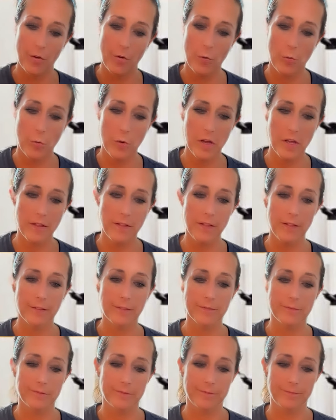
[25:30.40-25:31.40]
Well,
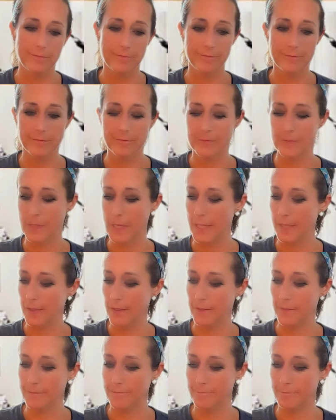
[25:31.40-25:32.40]

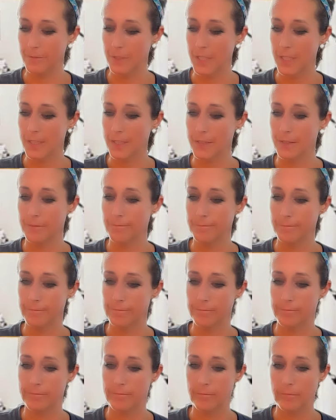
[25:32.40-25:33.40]
well, well.
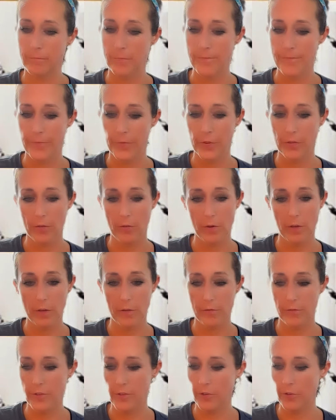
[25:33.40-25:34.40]
So we
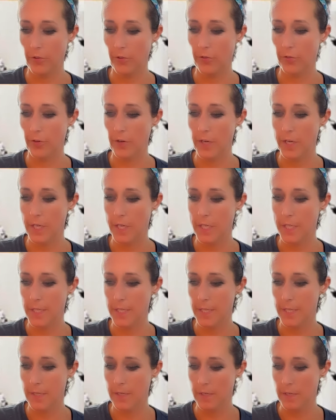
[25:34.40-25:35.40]
have 2
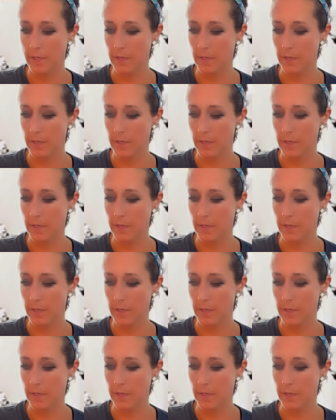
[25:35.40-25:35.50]
3s,